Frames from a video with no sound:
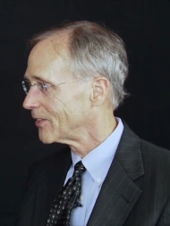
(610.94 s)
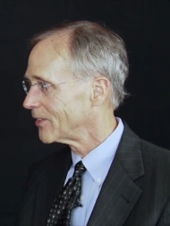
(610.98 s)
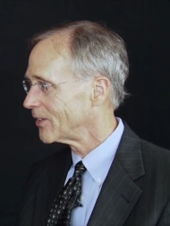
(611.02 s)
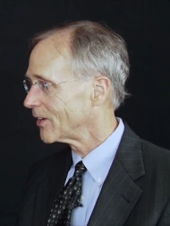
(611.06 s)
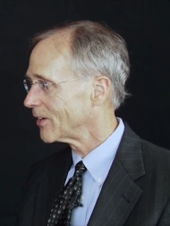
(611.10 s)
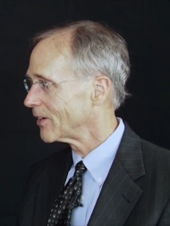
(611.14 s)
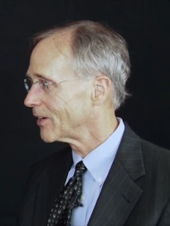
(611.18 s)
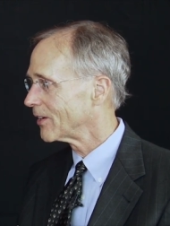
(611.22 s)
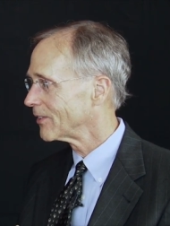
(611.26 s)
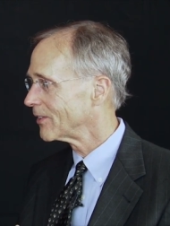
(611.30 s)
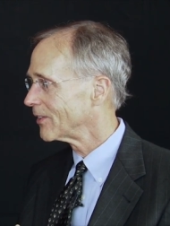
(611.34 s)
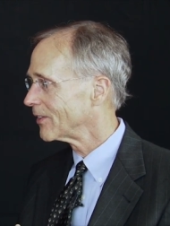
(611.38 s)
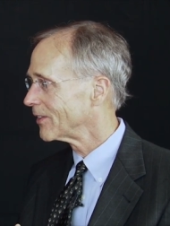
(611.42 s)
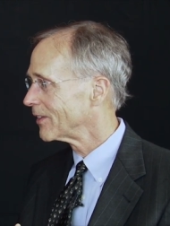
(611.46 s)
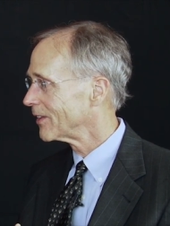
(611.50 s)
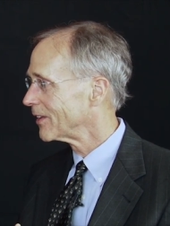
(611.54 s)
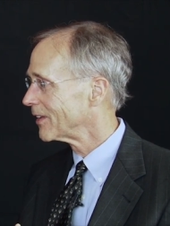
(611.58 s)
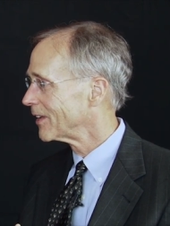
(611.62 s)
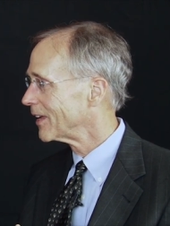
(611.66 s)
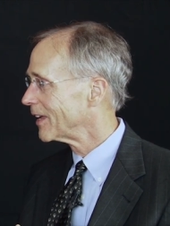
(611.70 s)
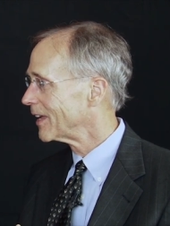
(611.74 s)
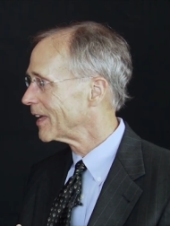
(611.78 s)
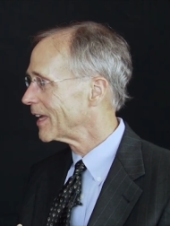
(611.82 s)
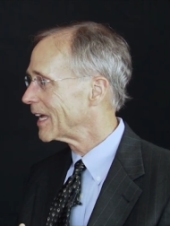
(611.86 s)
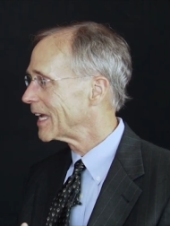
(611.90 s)
it's going to have an
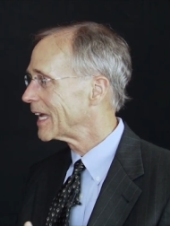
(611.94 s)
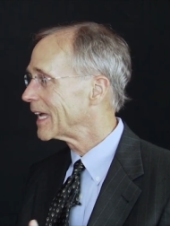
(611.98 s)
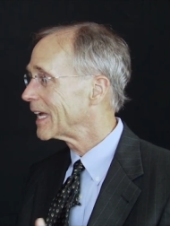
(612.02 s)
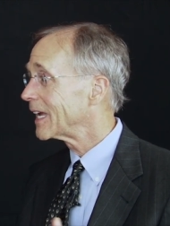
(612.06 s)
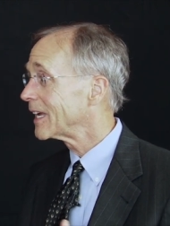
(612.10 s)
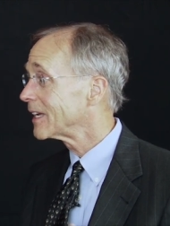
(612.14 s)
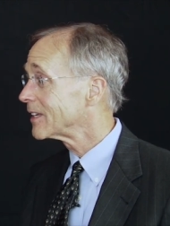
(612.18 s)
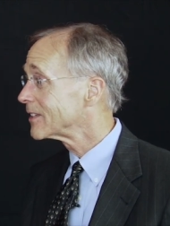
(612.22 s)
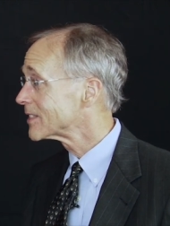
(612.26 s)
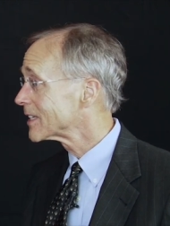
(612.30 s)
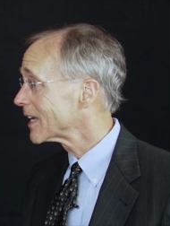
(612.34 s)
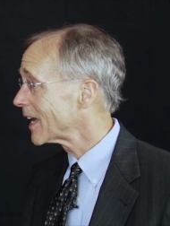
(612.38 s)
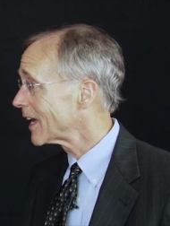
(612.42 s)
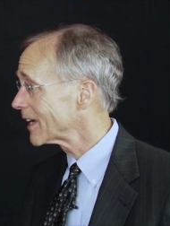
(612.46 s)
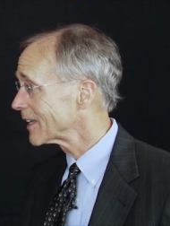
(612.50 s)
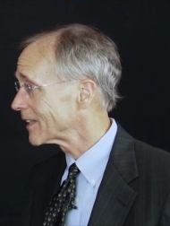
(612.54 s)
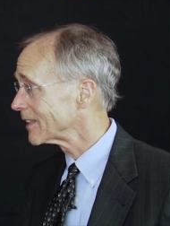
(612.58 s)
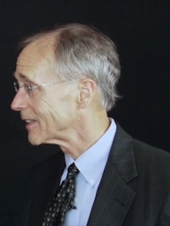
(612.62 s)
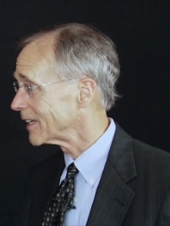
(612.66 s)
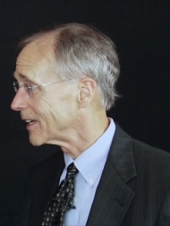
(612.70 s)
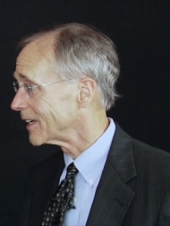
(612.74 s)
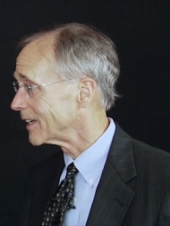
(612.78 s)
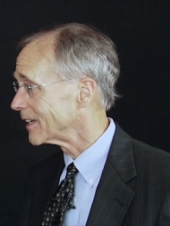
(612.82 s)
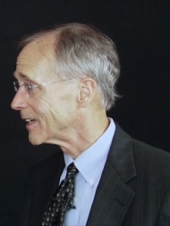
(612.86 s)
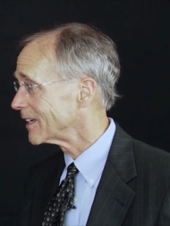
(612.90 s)
impact on them.
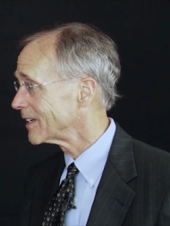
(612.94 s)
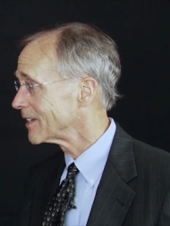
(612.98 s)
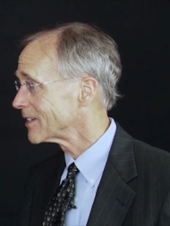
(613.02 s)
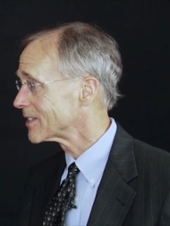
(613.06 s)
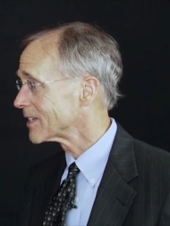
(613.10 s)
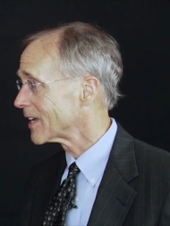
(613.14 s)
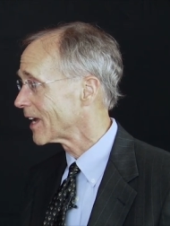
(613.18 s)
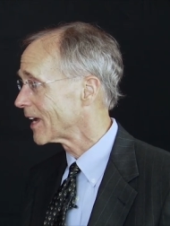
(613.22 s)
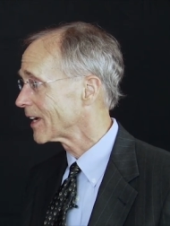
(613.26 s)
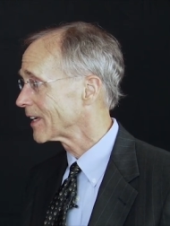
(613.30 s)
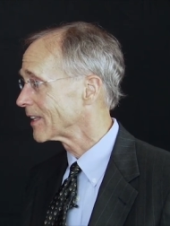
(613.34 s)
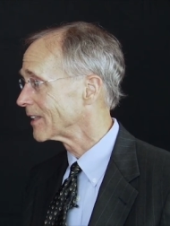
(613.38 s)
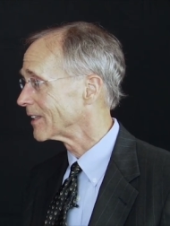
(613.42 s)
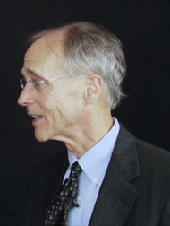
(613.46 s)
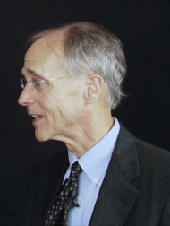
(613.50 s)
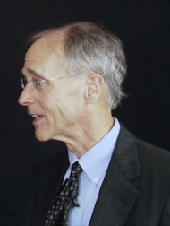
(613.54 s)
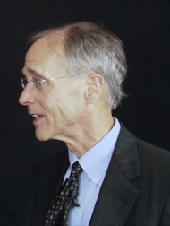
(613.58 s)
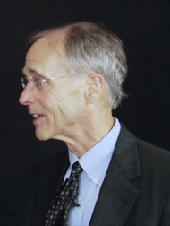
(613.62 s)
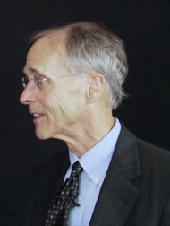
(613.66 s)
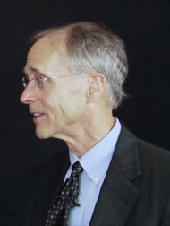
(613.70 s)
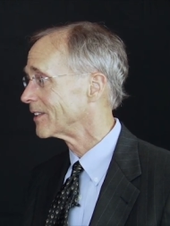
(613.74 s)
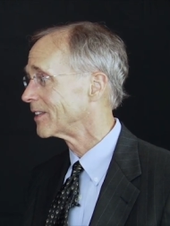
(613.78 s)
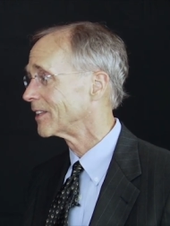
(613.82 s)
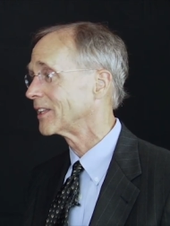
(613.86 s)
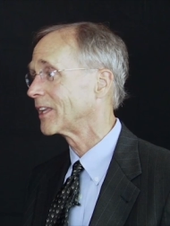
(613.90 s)
Exactly, exactly.
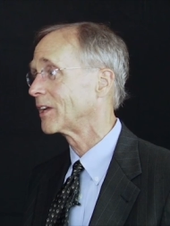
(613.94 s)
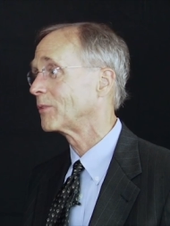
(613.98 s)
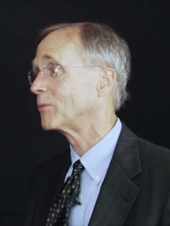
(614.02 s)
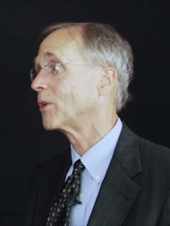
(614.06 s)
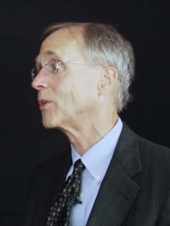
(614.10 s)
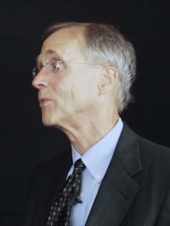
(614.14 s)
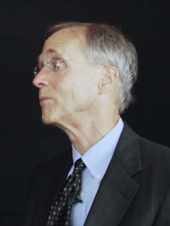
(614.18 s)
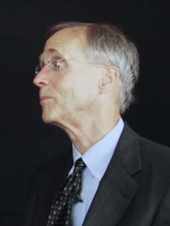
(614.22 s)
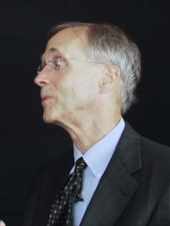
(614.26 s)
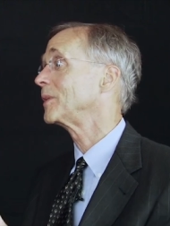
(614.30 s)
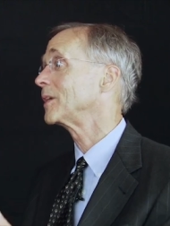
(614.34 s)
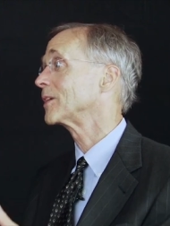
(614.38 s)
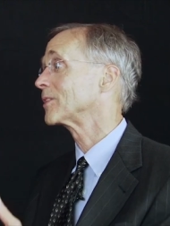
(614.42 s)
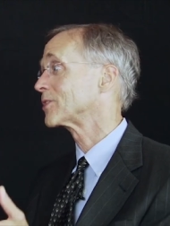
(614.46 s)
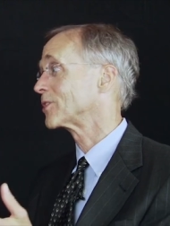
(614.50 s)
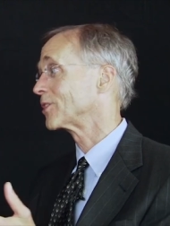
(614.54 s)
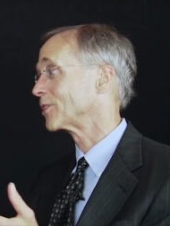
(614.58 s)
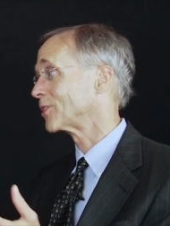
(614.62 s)
And they won't be a